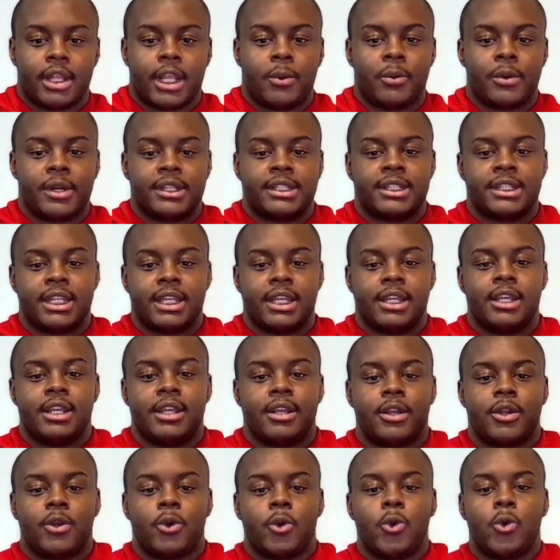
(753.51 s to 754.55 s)
They want to
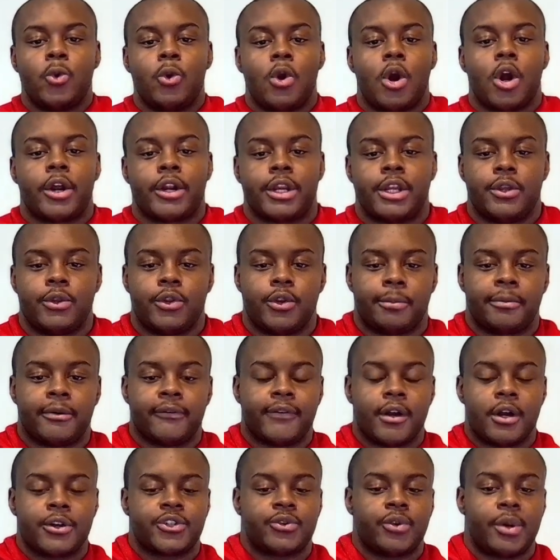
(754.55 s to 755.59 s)
see who are you. Your
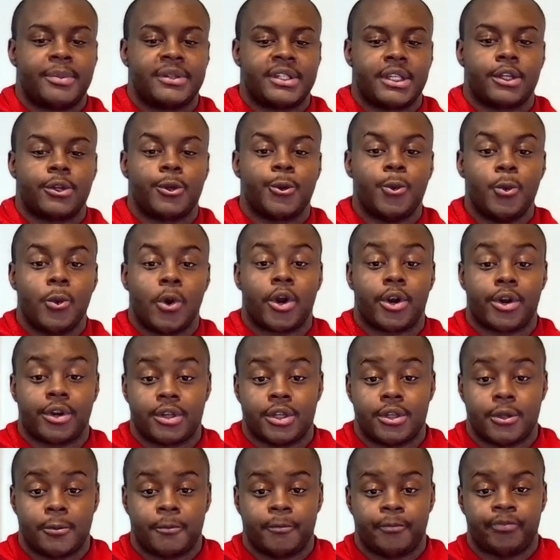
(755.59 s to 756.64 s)
profile should represent who are
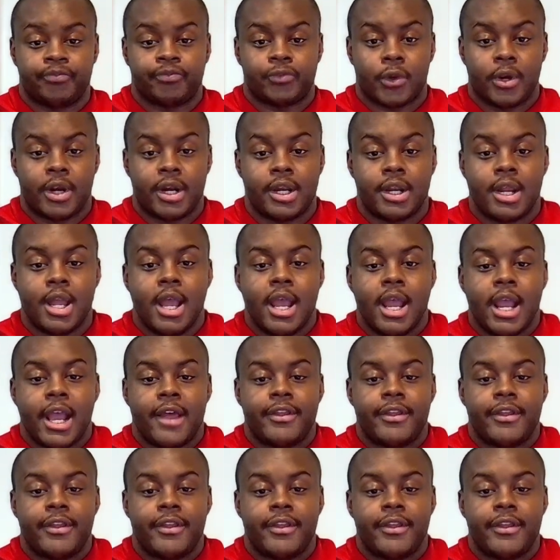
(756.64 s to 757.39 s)
you, right?